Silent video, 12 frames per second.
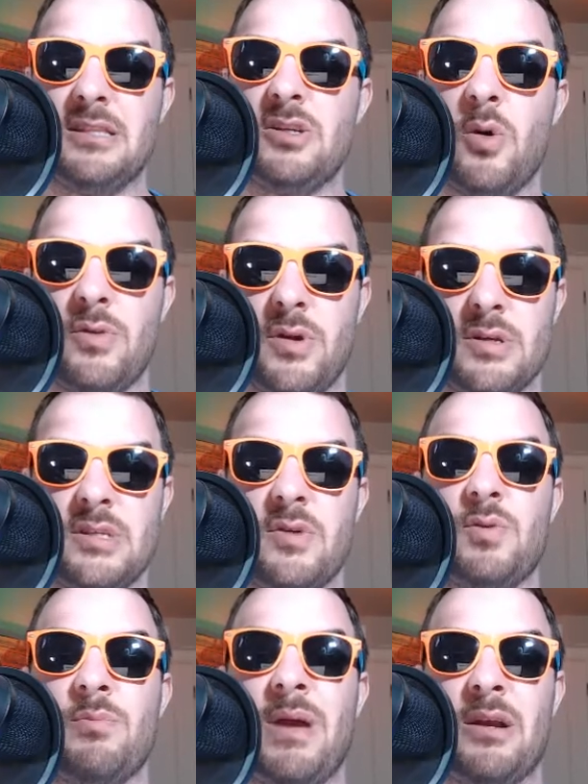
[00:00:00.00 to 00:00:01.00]
go with ourselves
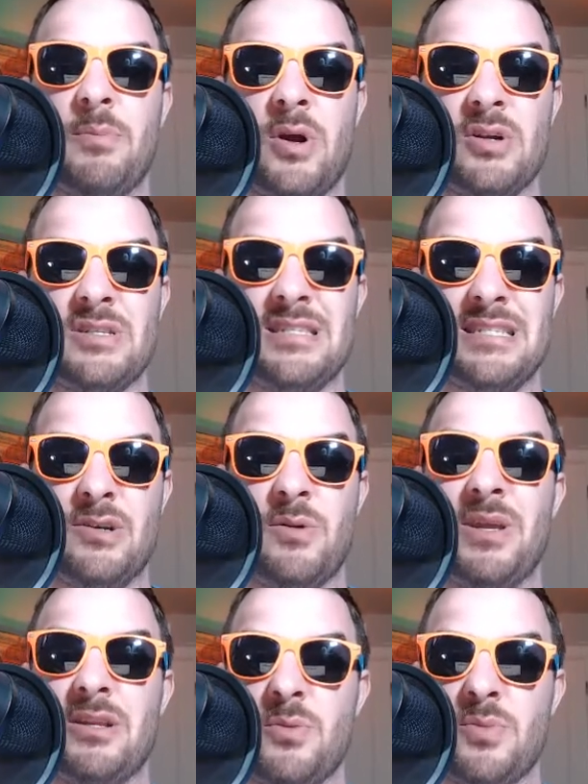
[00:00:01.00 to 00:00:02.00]
with Micah Parsons here at
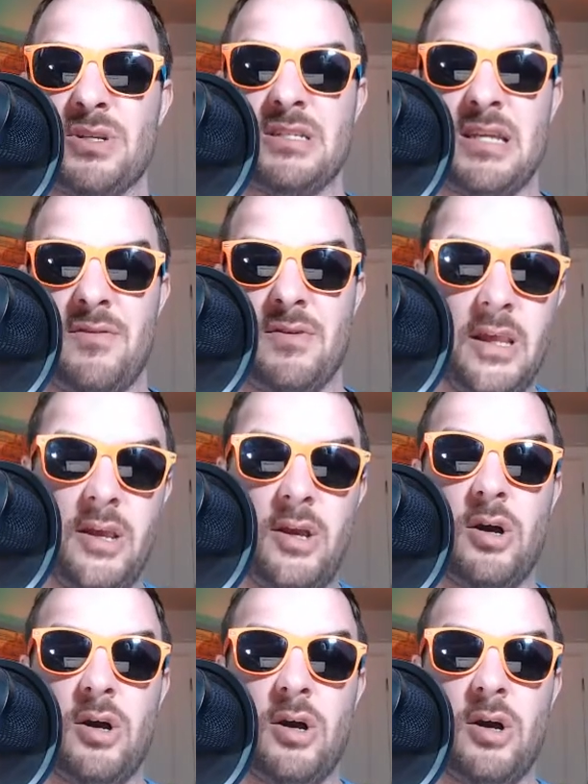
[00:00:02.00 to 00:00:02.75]
pick number 7.